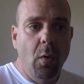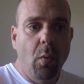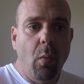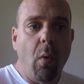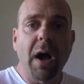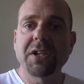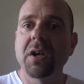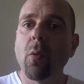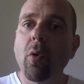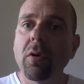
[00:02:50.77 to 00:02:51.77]

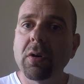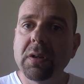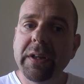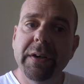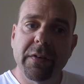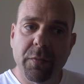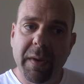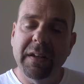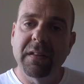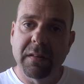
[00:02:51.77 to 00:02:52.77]
watching world leaders
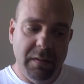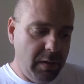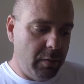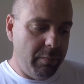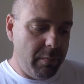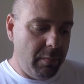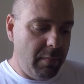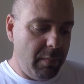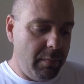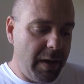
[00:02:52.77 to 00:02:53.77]

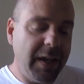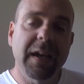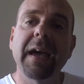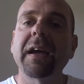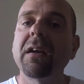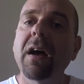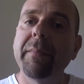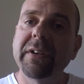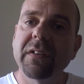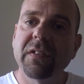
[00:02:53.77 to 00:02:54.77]
making
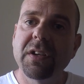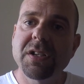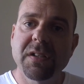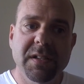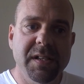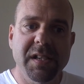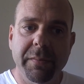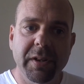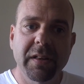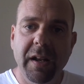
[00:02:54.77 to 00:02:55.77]
economic decisions is
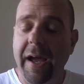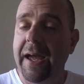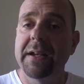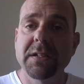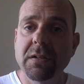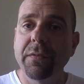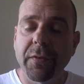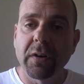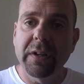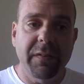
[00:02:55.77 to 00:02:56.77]
something that I had to do
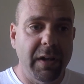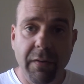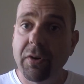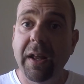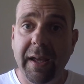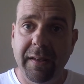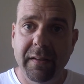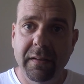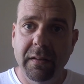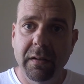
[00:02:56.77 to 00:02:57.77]
for a living every day.
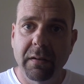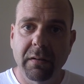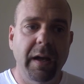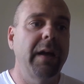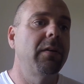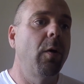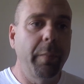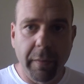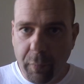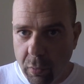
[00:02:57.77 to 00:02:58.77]
I had to
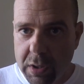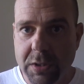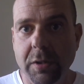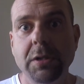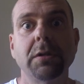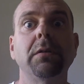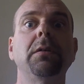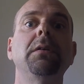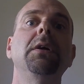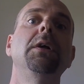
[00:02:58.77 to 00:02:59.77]
open up the Wall Street
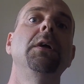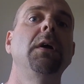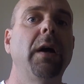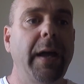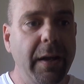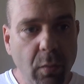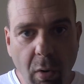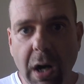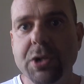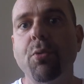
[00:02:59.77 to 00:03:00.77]
Journal. I had to
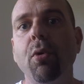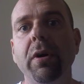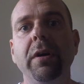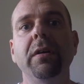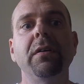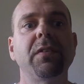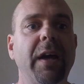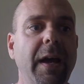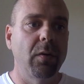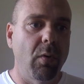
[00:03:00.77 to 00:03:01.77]
watch Reuters.
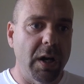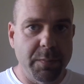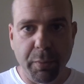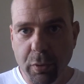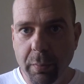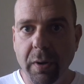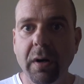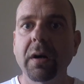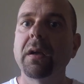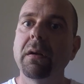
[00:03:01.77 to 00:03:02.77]
to watch
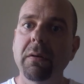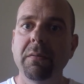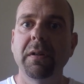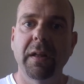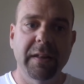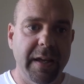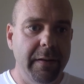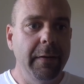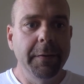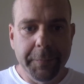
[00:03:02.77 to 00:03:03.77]
Bloomberg. You know what I mean? Like
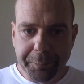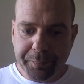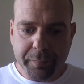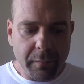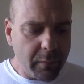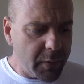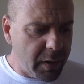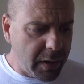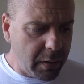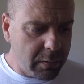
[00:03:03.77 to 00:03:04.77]
that.
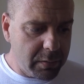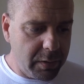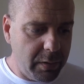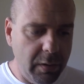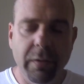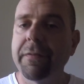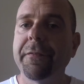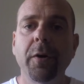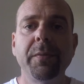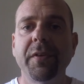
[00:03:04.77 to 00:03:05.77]
The
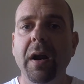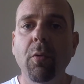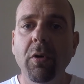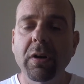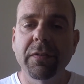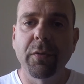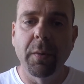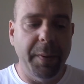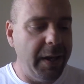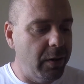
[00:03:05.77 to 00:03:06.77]
firms that I worked
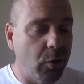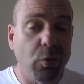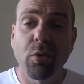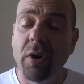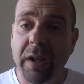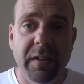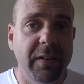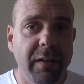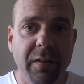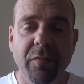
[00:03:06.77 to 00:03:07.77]
for paid a great
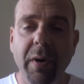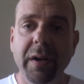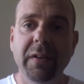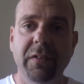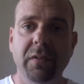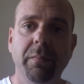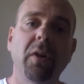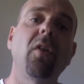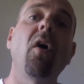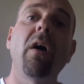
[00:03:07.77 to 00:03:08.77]
deal of money to
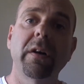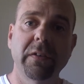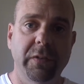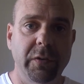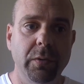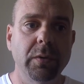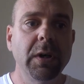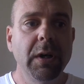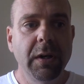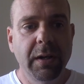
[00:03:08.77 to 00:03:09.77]
belong to
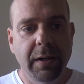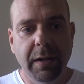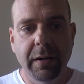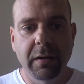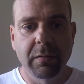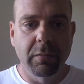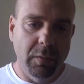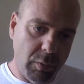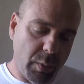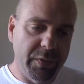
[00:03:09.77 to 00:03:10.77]

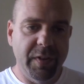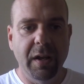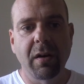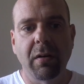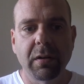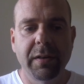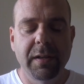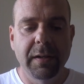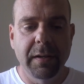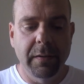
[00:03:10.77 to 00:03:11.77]
what was then called
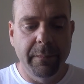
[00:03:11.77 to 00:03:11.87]
the